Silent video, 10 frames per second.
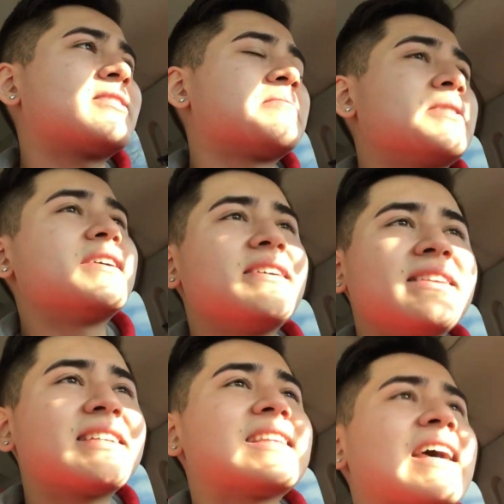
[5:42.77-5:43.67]
To me,
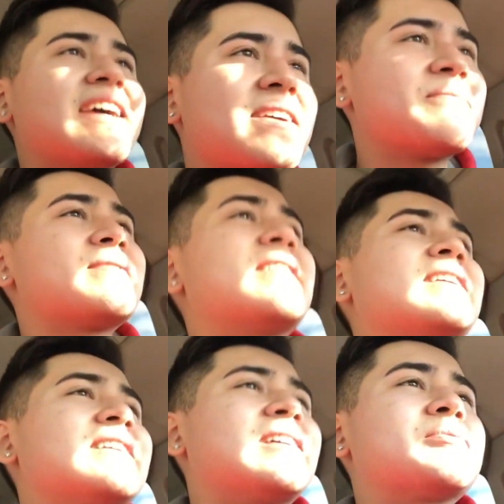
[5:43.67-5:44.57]
that's lame.
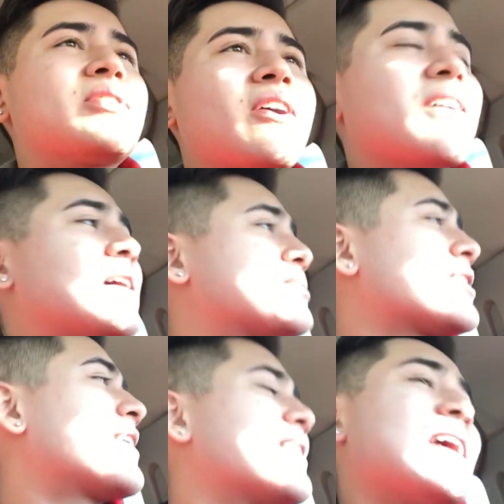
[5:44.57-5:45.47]
I'm sorry.
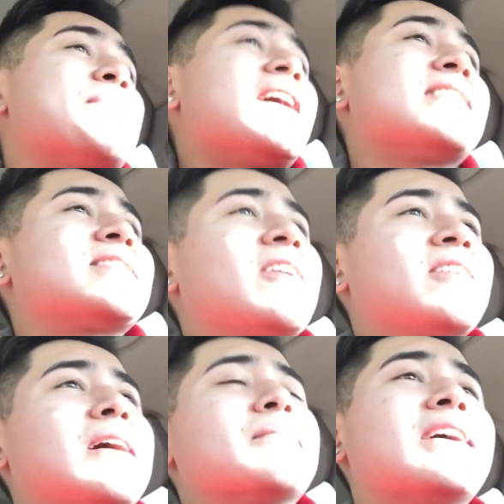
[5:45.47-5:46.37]
I'm not
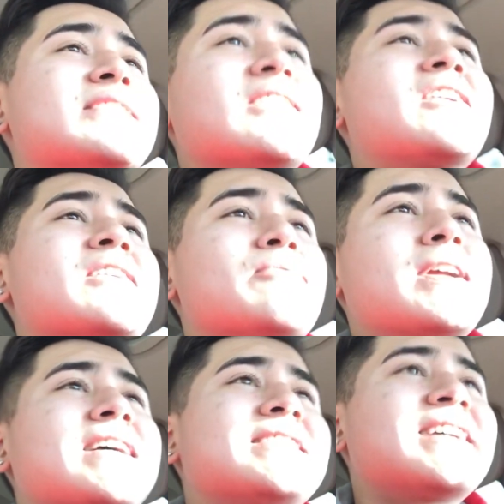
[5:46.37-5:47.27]
sorry. I'm not sorry for
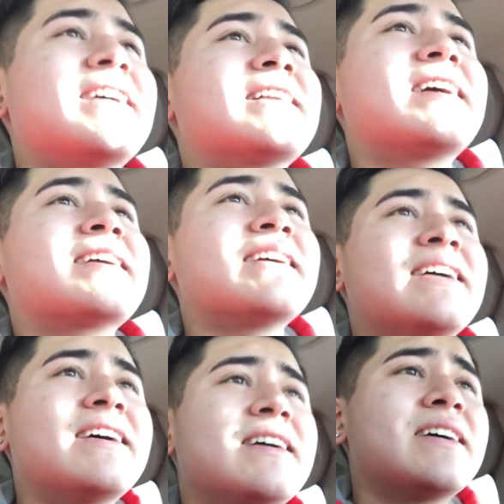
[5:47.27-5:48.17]
what I say, like,
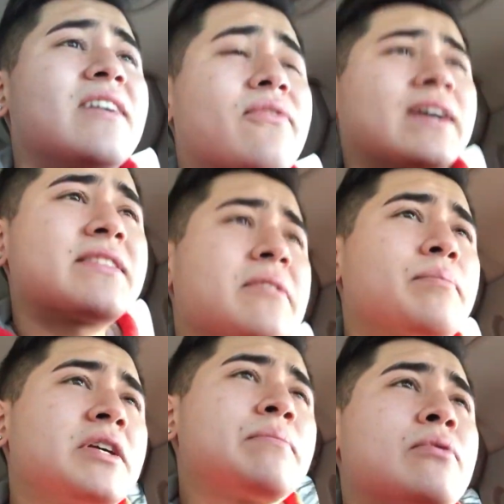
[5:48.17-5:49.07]
offend
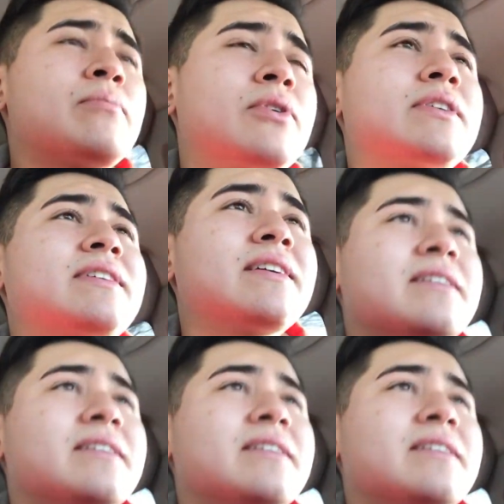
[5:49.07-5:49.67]
some people, but